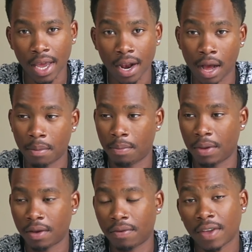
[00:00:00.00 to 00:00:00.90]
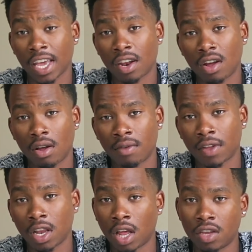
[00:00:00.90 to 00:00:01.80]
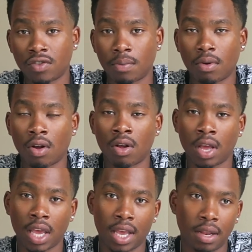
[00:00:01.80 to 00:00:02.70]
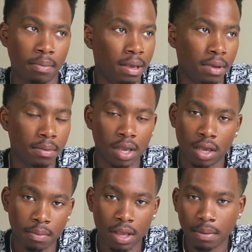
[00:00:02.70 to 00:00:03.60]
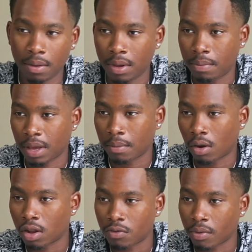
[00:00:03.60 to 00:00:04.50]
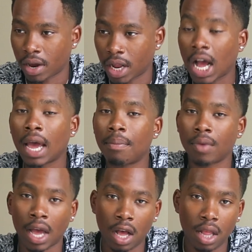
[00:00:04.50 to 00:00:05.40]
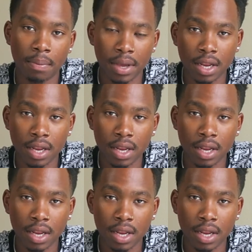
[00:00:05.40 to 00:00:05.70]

And I'm a big fan of Lonzo Ball and BBB, BBB, Big Baller Brand. I'm, I'll